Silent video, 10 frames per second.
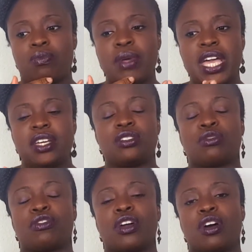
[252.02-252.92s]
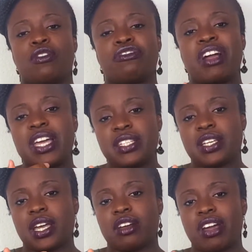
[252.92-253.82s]
means of
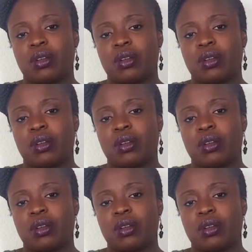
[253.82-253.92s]
raising